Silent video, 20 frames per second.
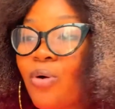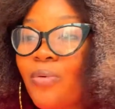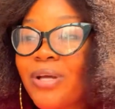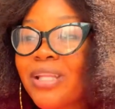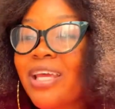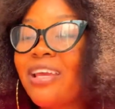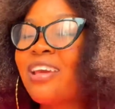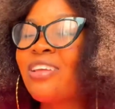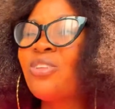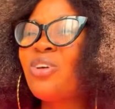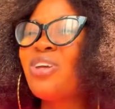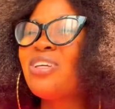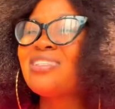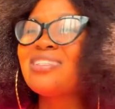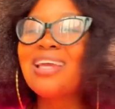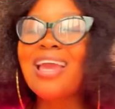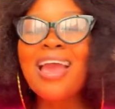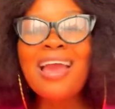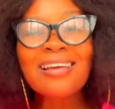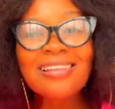whether you're not in
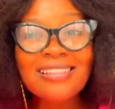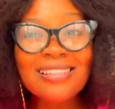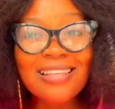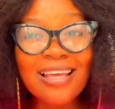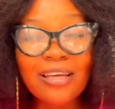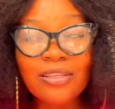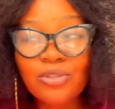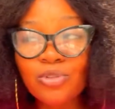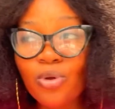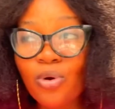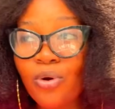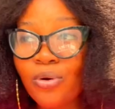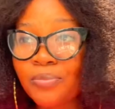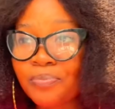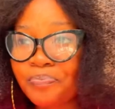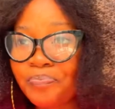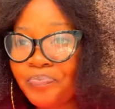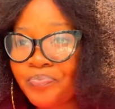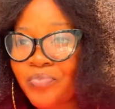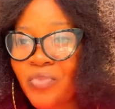the health sector,
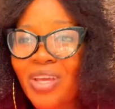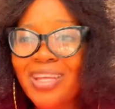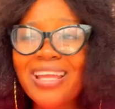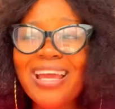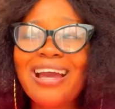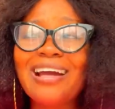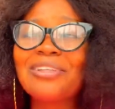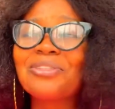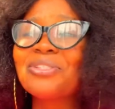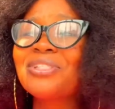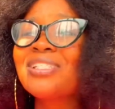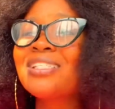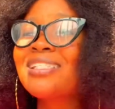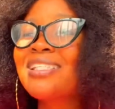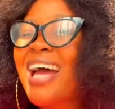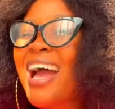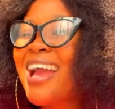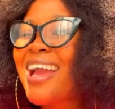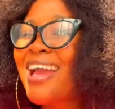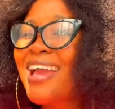whether you're doing
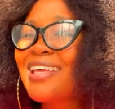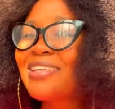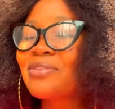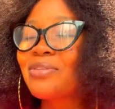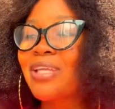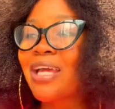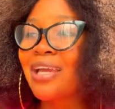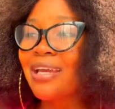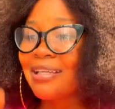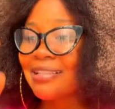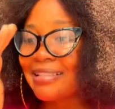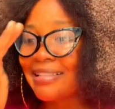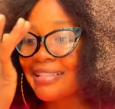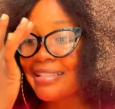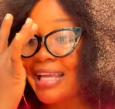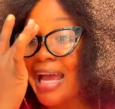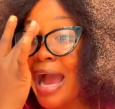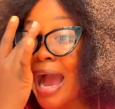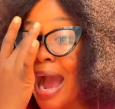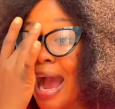science, whether you're
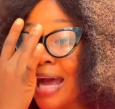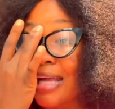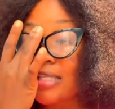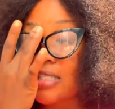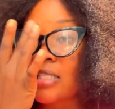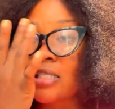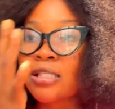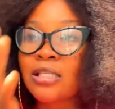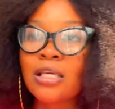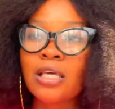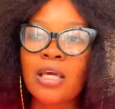doing arts,